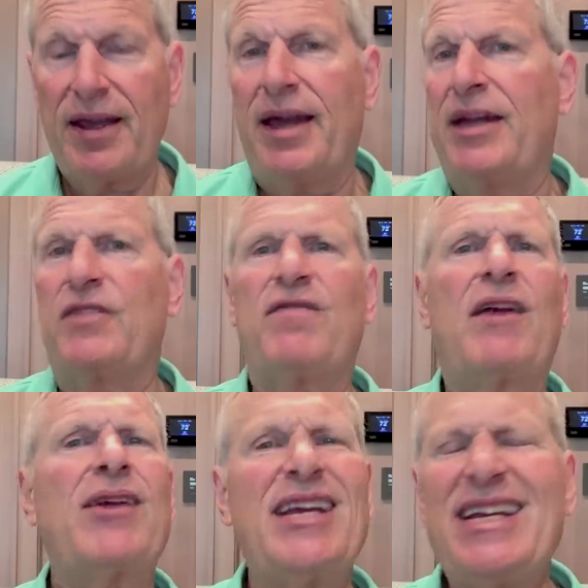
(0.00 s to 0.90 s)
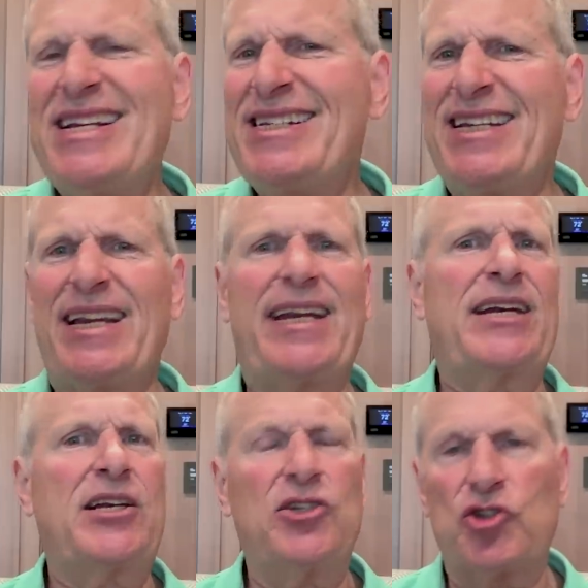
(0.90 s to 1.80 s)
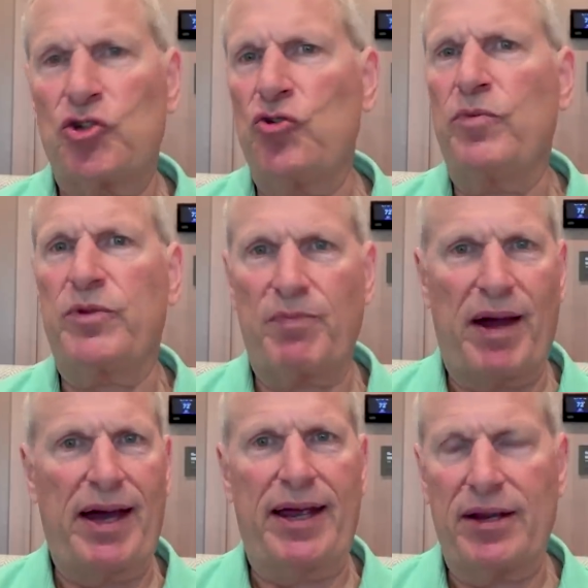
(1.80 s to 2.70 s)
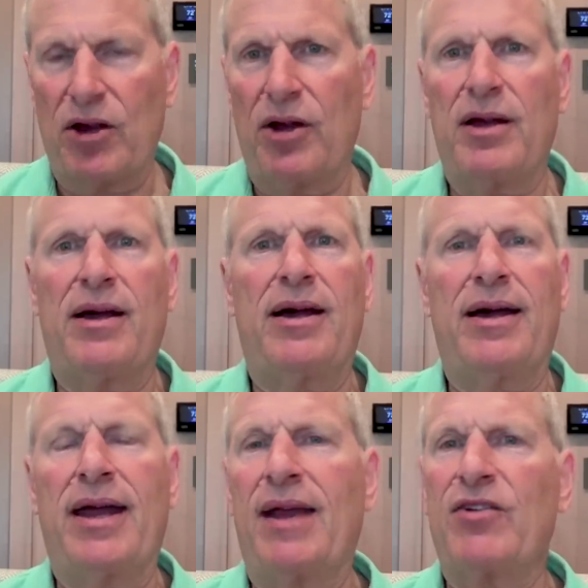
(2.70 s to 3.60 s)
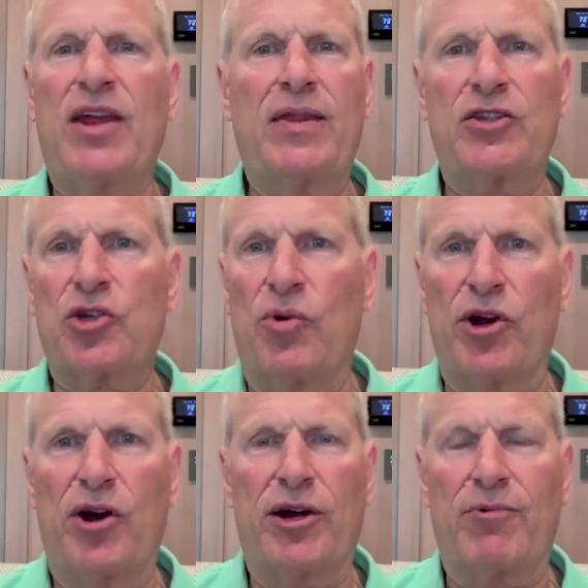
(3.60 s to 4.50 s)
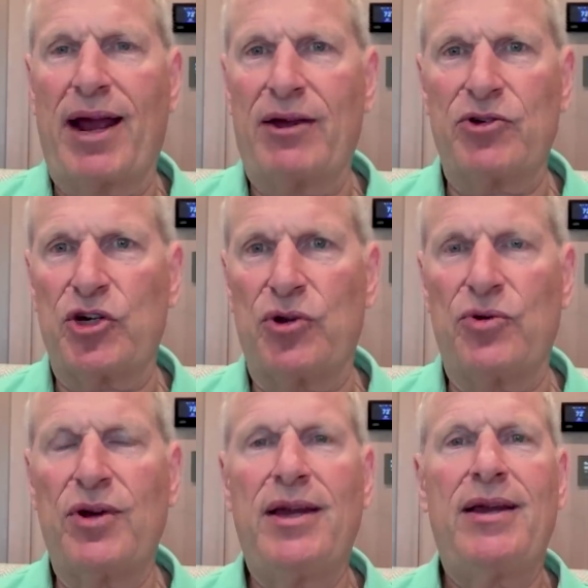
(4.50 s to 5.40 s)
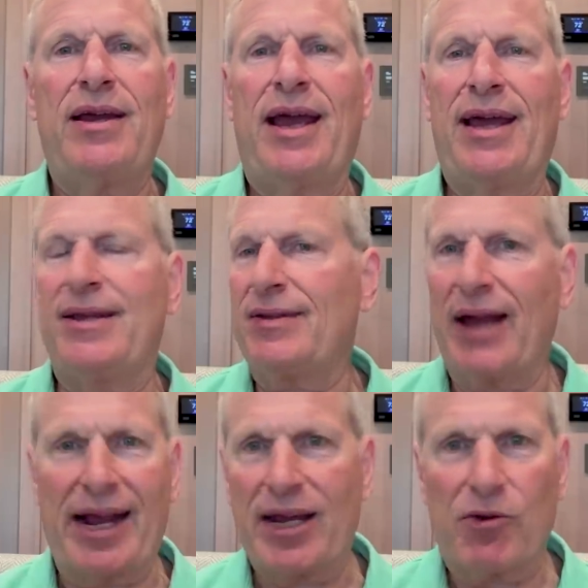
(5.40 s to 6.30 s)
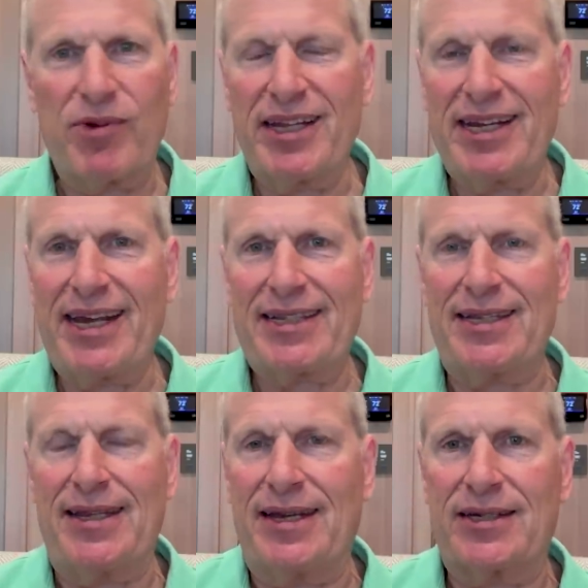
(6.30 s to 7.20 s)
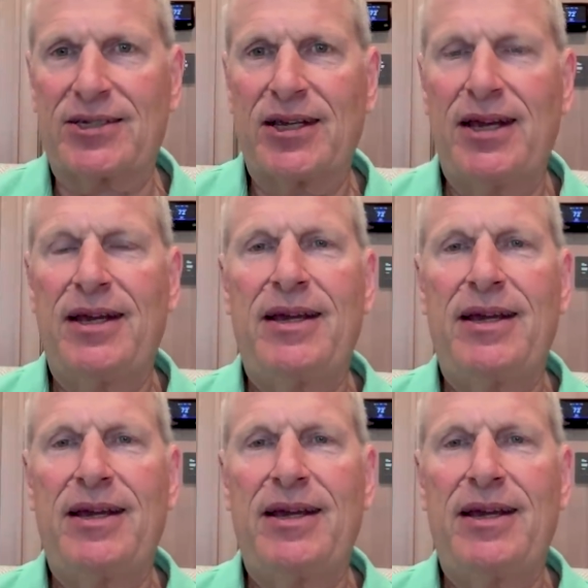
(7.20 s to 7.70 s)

And it's very easy to get consumed by uh, everything that's going on around you. And I got to really get to this.